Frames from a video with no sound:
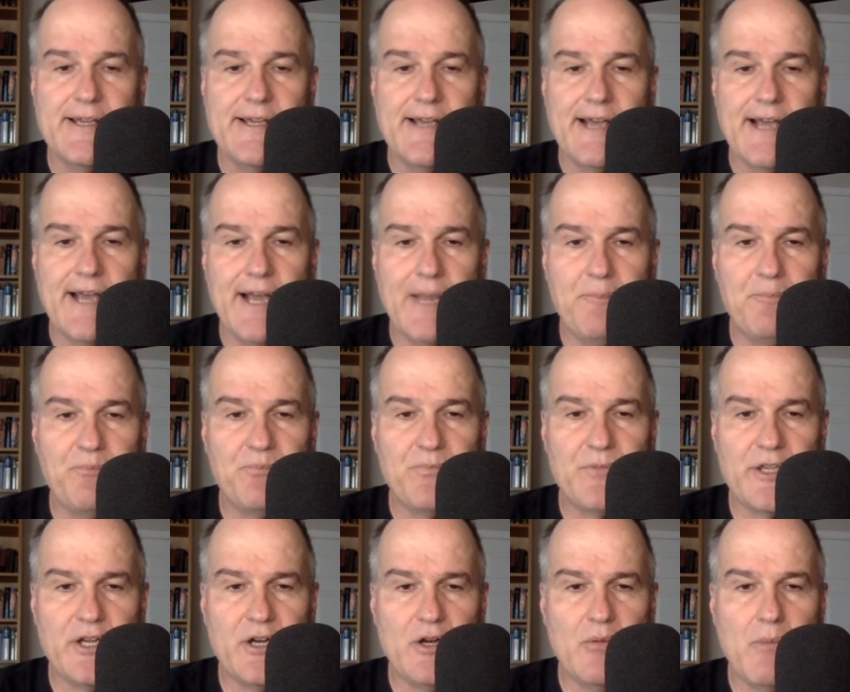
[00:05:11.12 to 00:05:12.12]
Um,
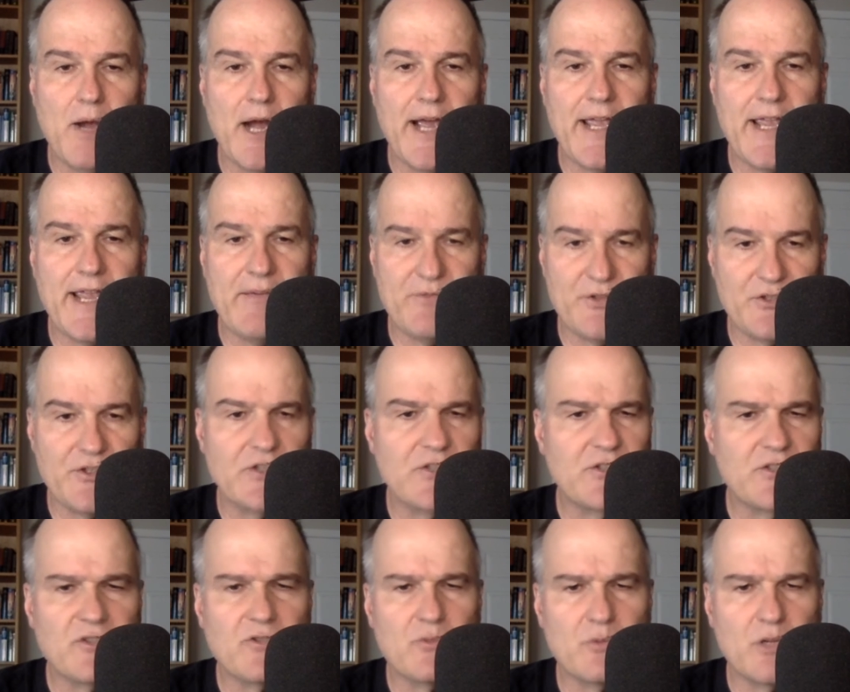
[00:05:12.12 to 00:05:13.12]
you know, my
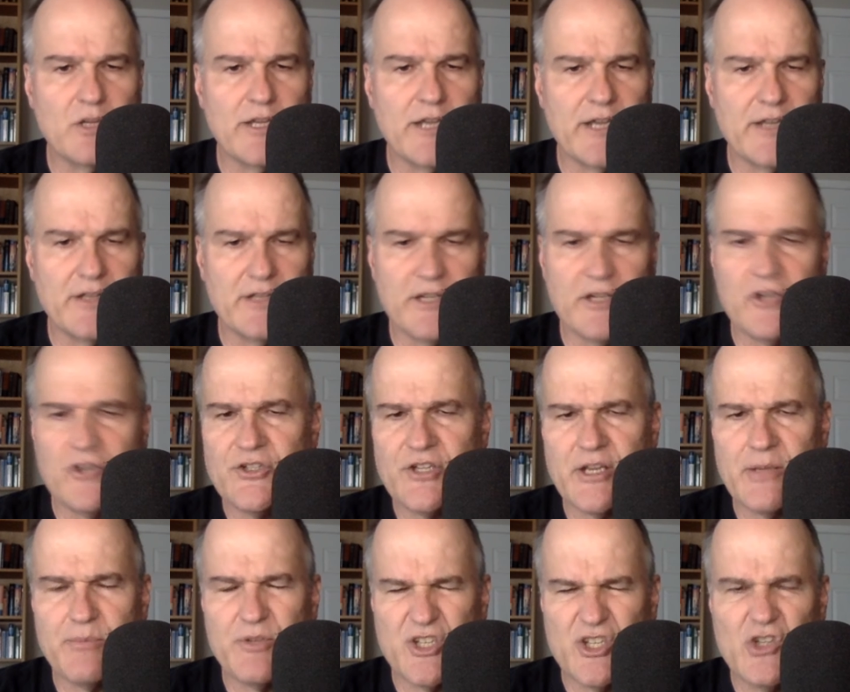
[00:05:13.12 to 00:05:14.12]
emphasis is really on
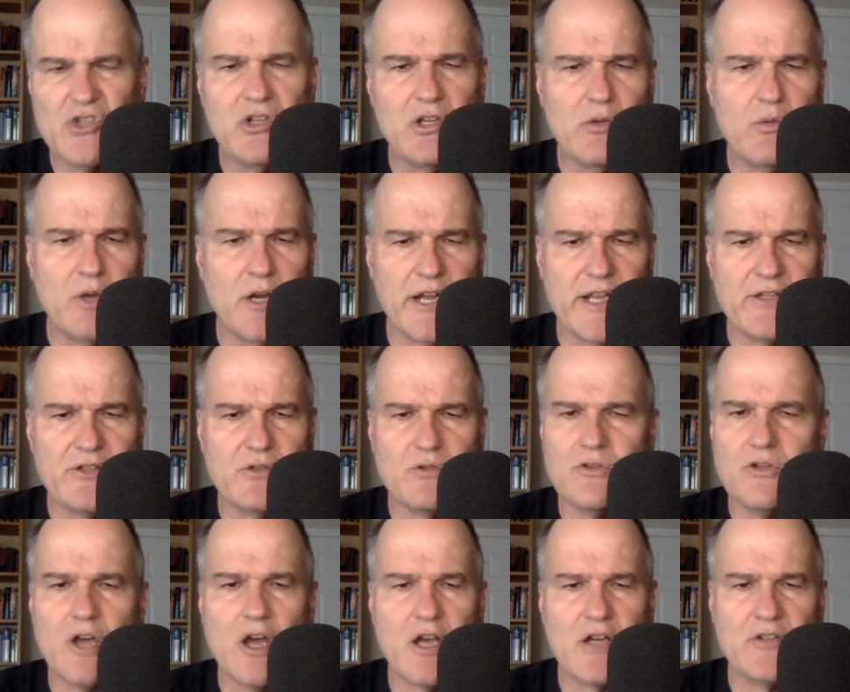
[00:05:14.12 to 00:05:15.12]
leadership. And usually, when I do
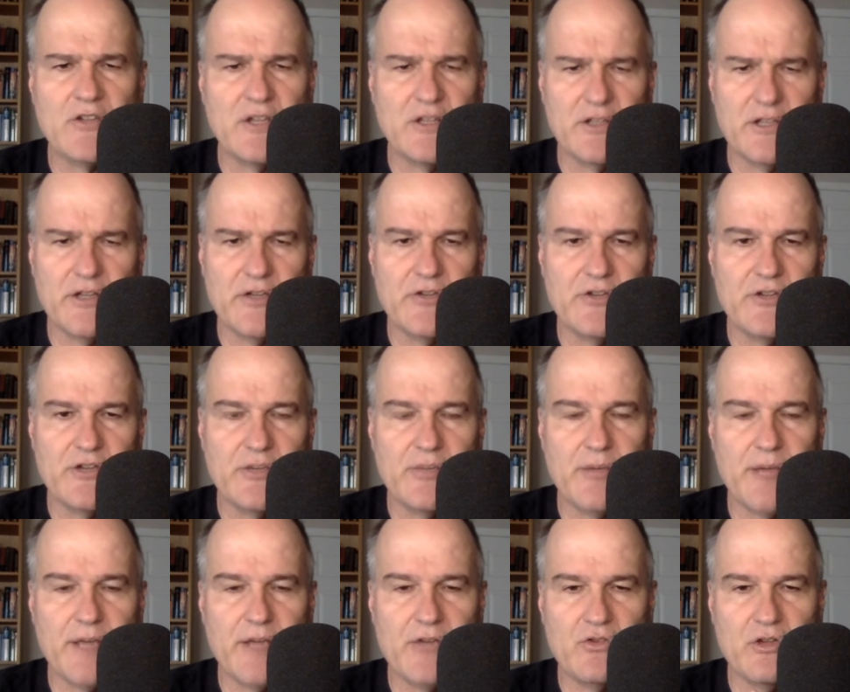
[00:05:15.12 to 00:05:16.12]
talks on leadership,
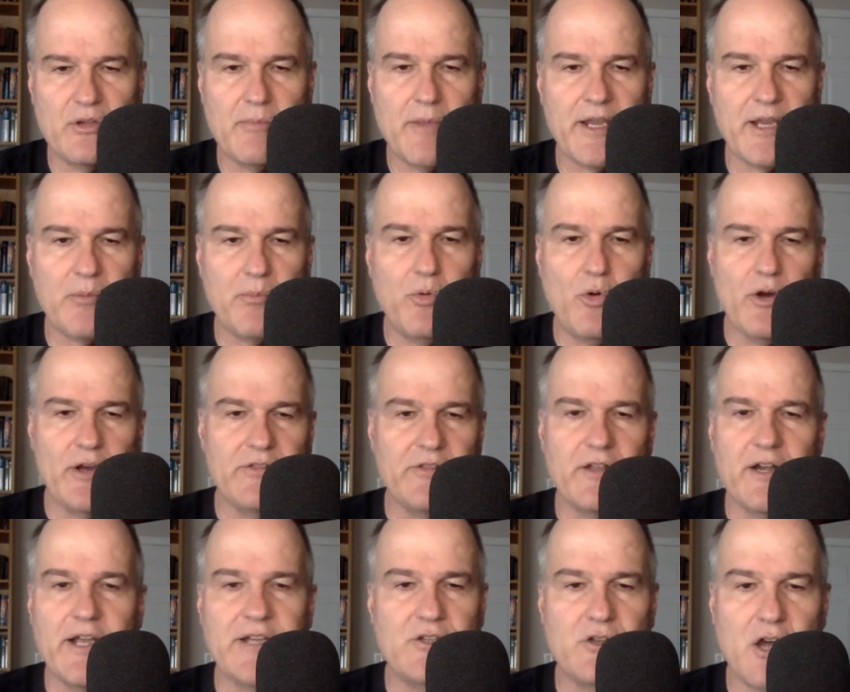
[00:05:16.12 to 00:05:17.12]
I usually make a point
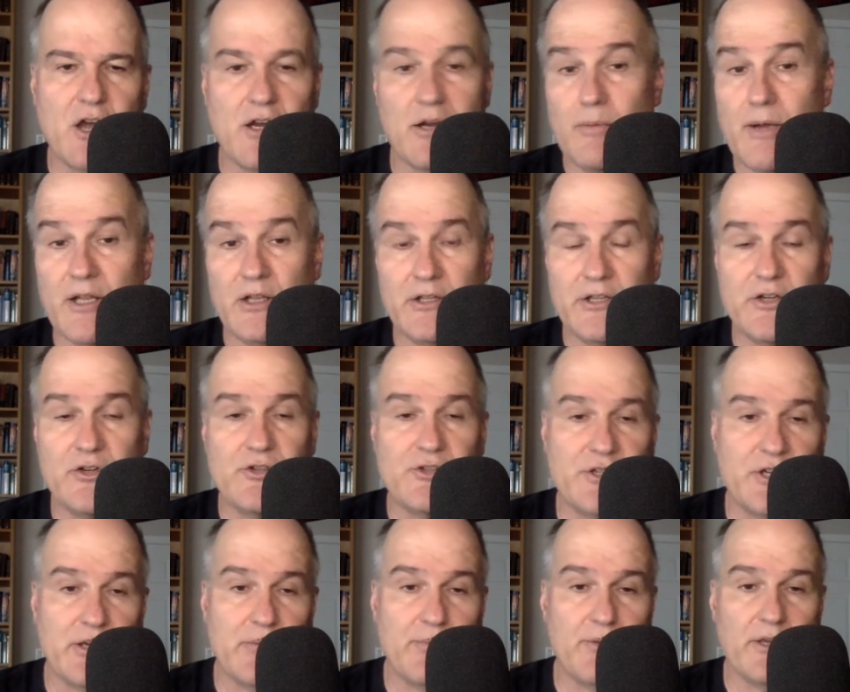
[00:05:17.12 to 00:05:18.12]
that I talk about
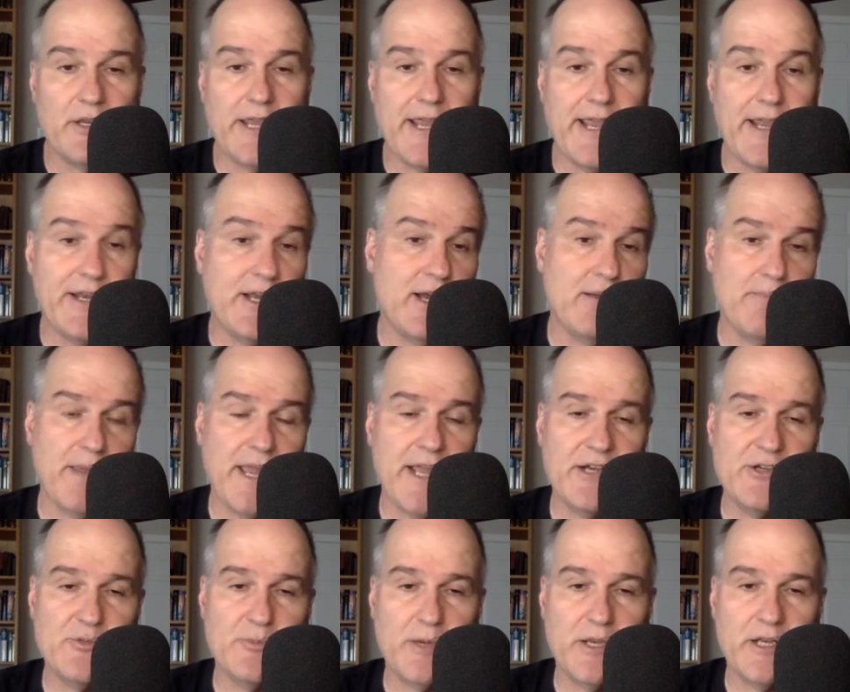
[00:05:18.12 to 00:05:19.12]
leadership and not
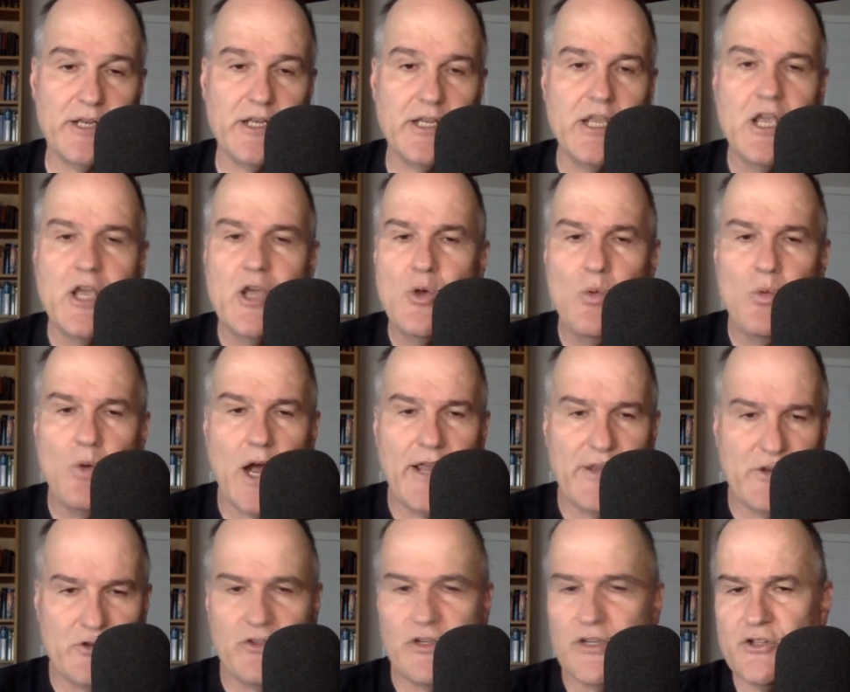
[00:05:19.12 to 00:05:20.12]
management. And I
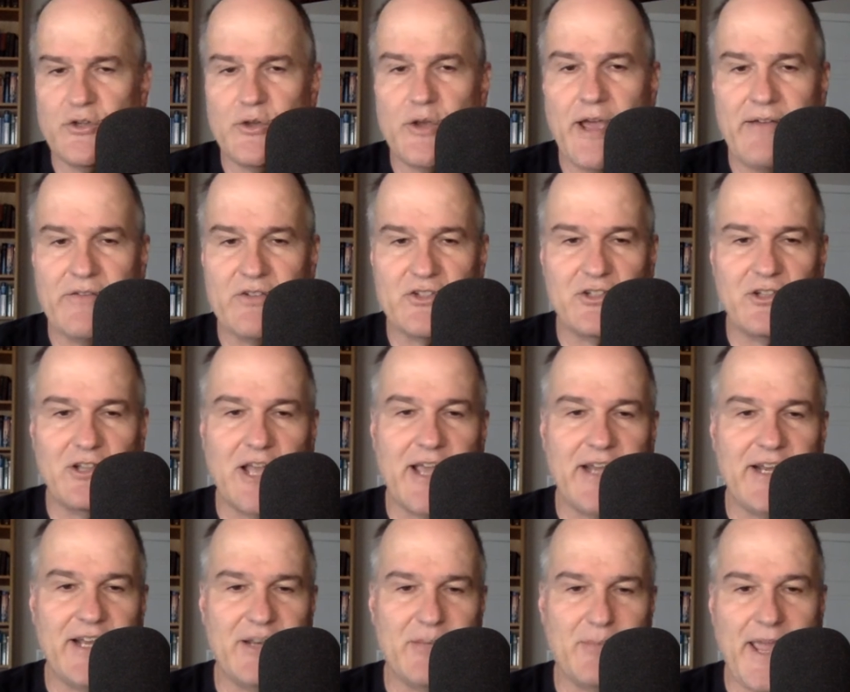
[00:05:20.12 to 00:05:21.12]
usually do have a
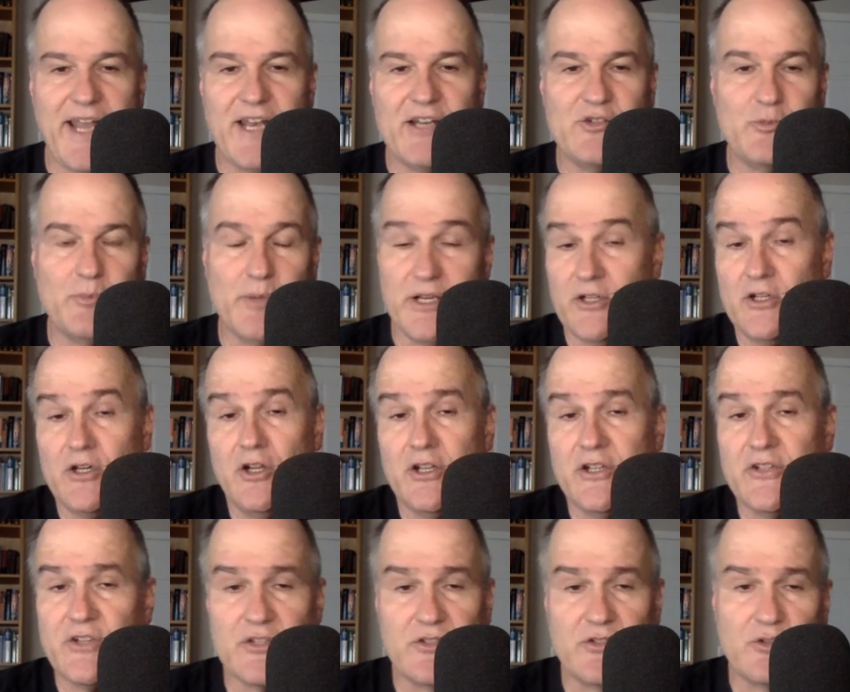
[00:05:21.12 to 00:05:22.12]
slide on management. It only
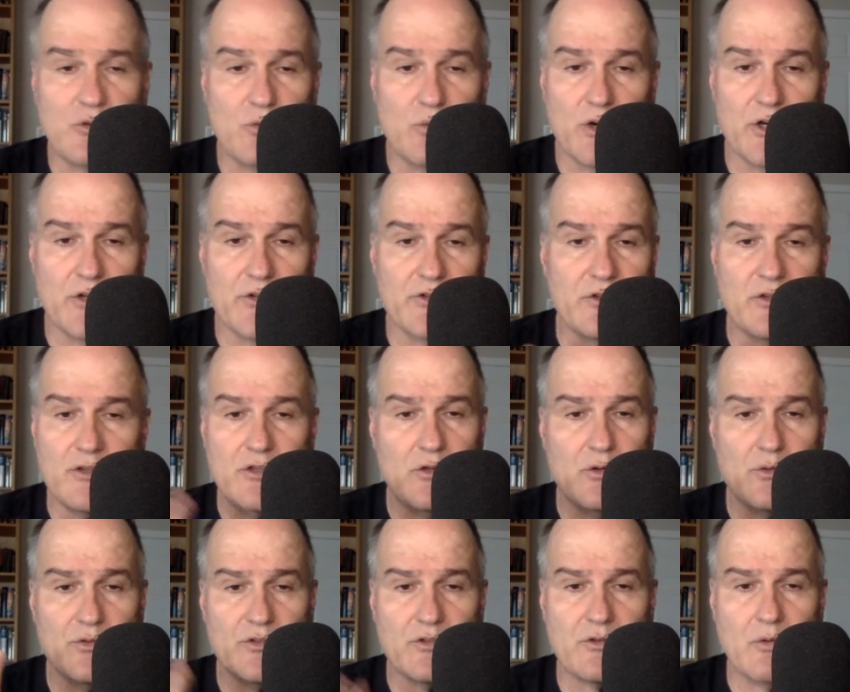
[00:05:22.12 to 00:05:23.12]
says two words
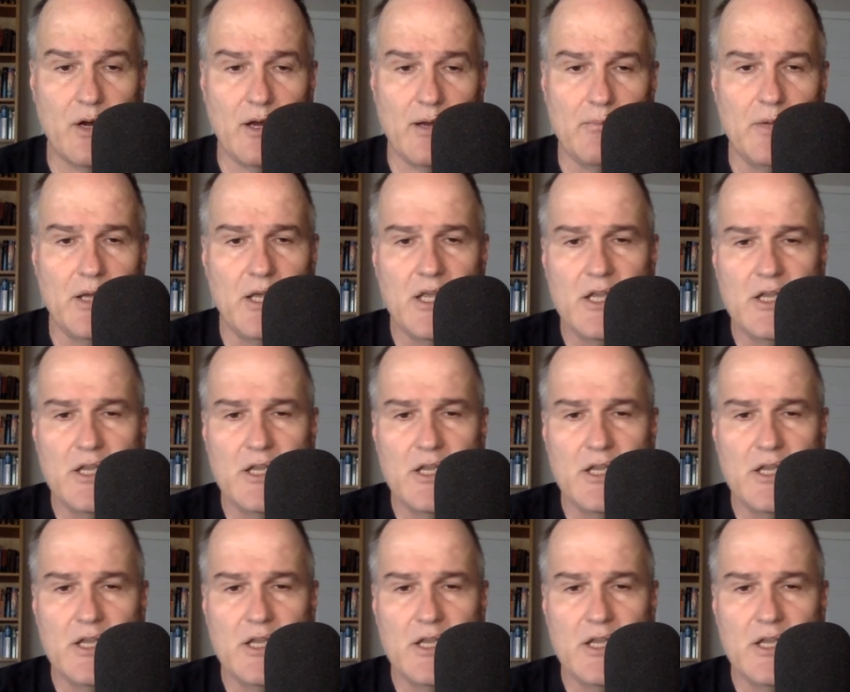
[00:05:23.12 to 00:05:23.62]
use Scrum.